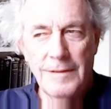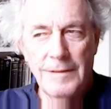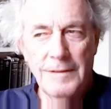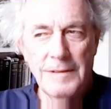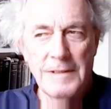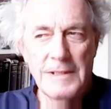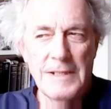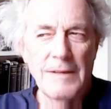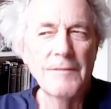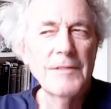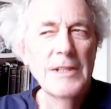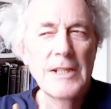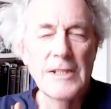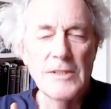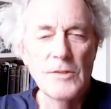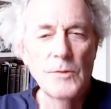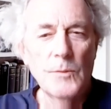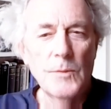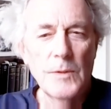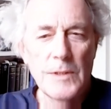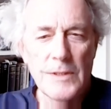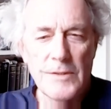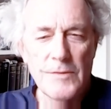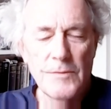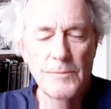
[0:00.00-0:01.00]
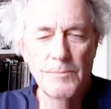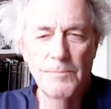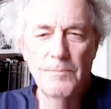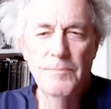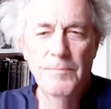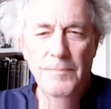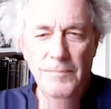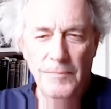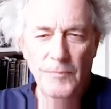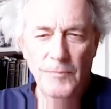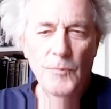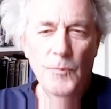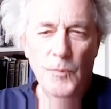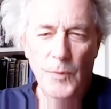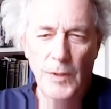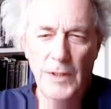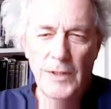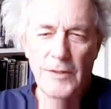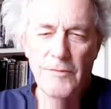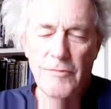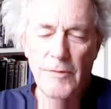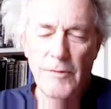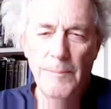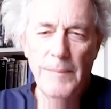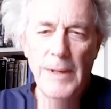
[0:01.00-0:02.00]
something is always
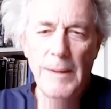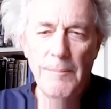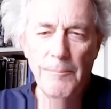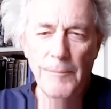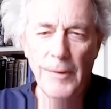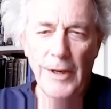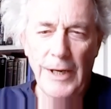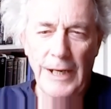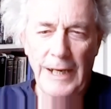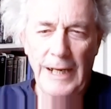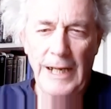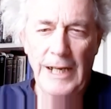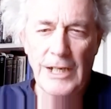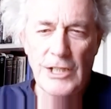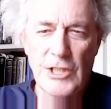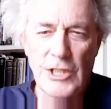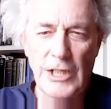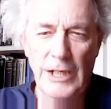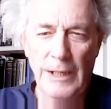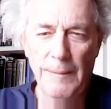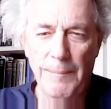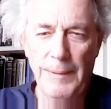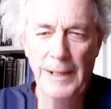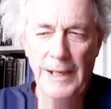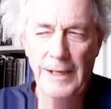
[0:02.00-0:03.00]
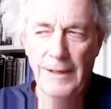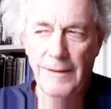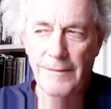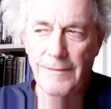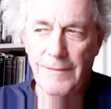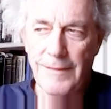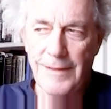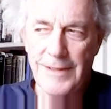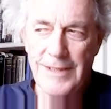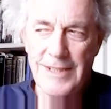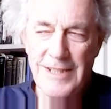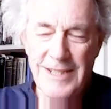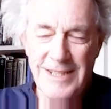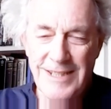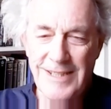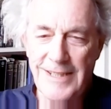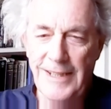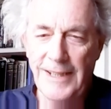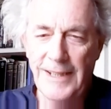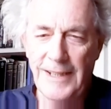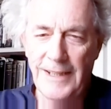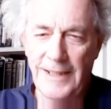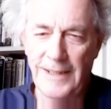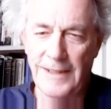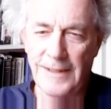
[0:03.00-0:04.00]
worth remembering actually about
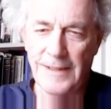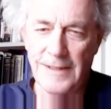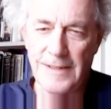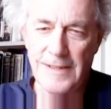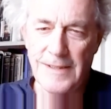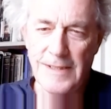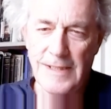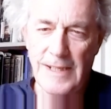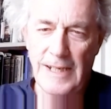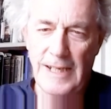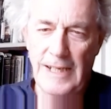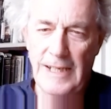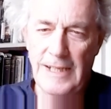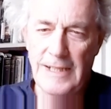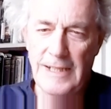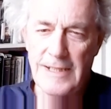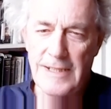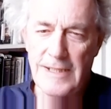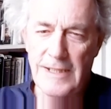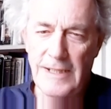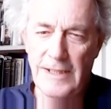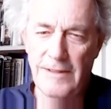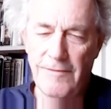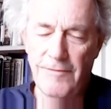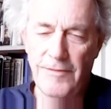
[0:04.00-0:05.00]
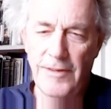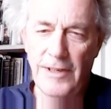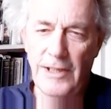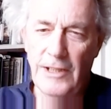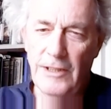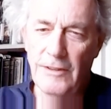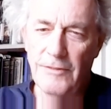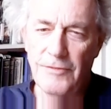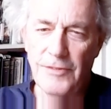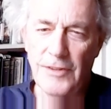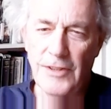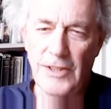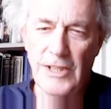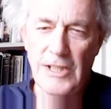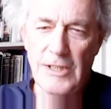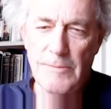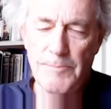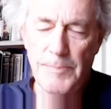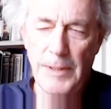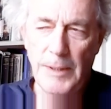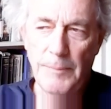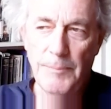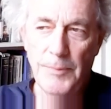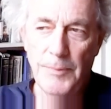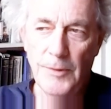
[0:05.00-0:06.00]
stars is that very often these
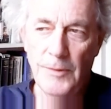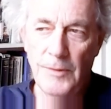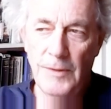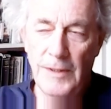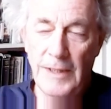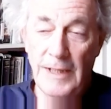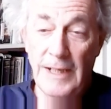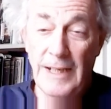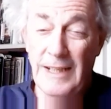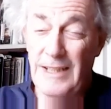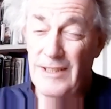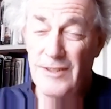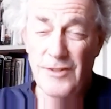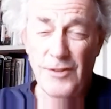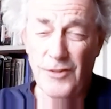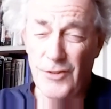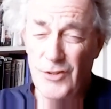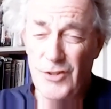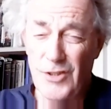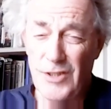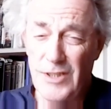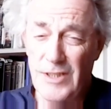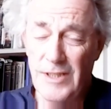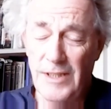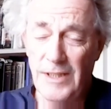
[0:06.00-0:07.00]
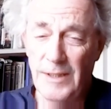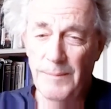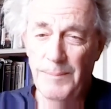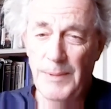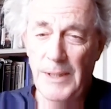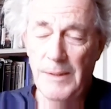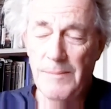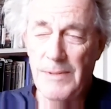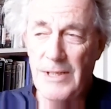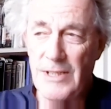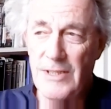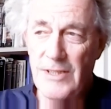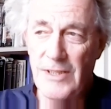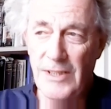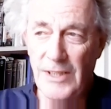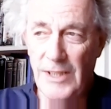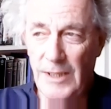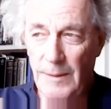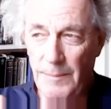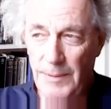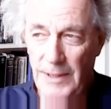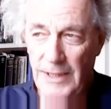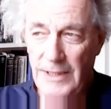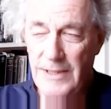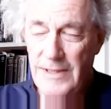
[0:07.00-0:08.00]
people, it's not just in the
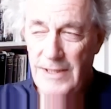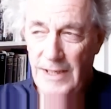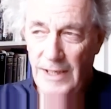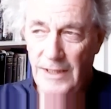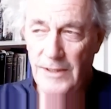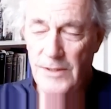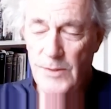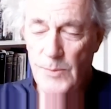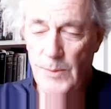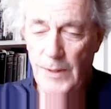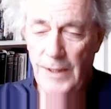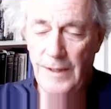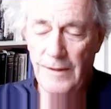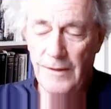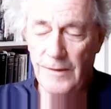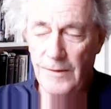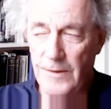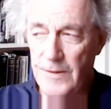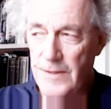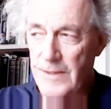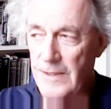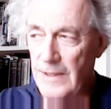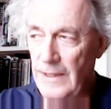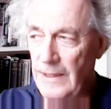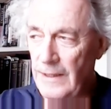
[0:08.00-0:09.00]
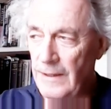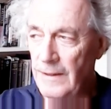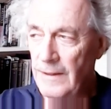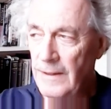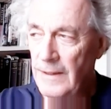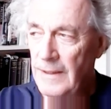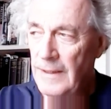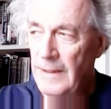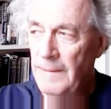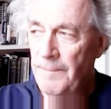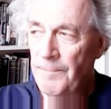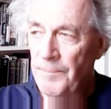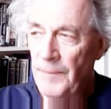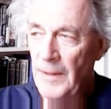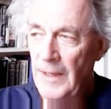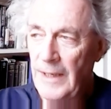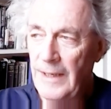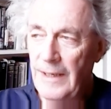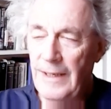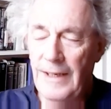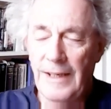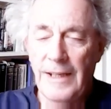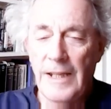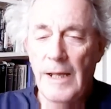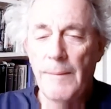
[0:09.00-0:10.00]
BBC, but it's elsewhere also,
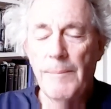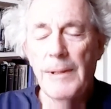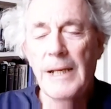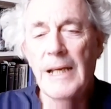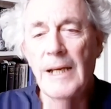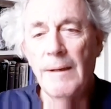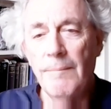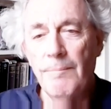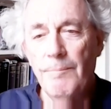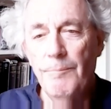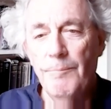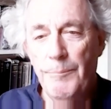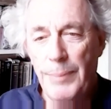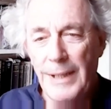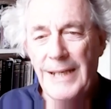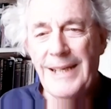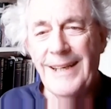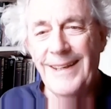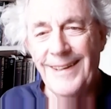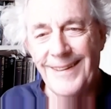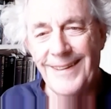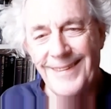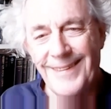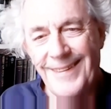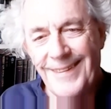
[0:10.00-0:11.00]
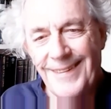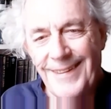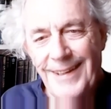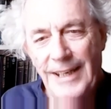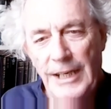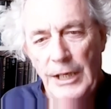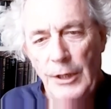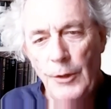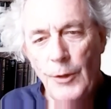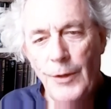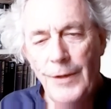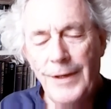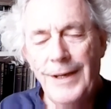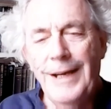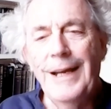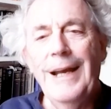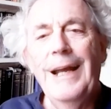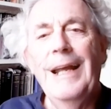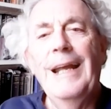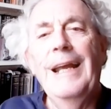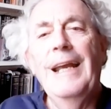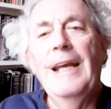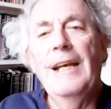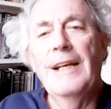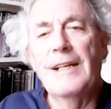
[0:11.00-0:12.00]
you know, they become bigger than the,
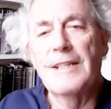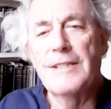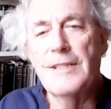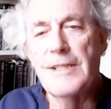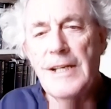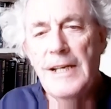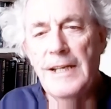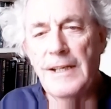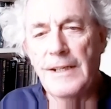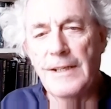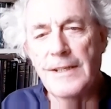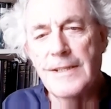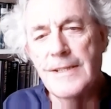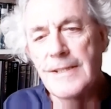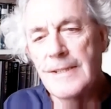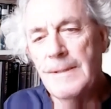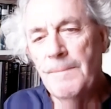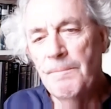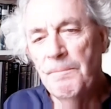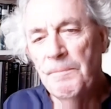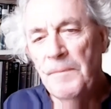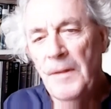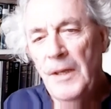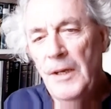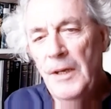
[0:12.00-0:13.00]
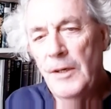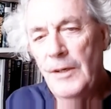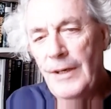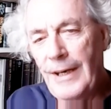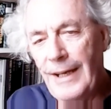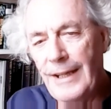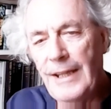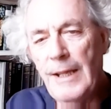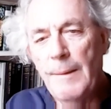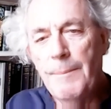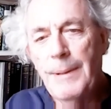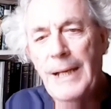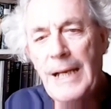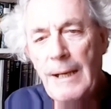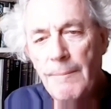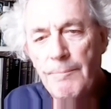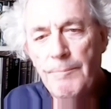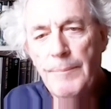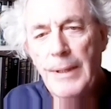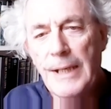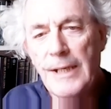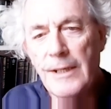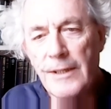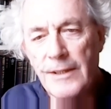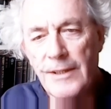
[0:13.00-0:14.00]
in a sense, you know, they become
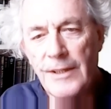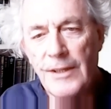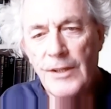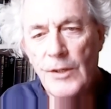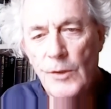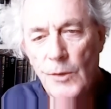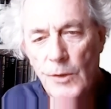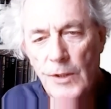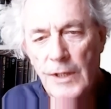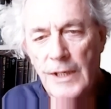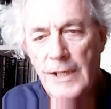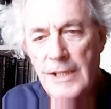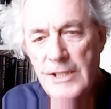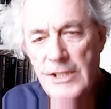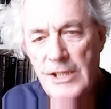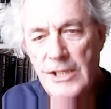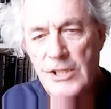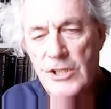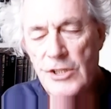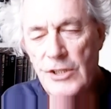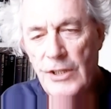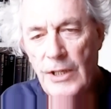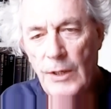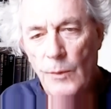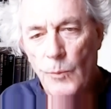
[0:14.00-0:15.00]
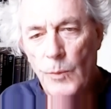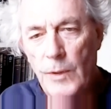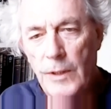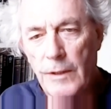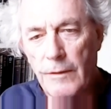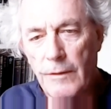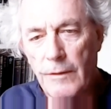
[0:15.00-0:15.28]
bigger than the organization they work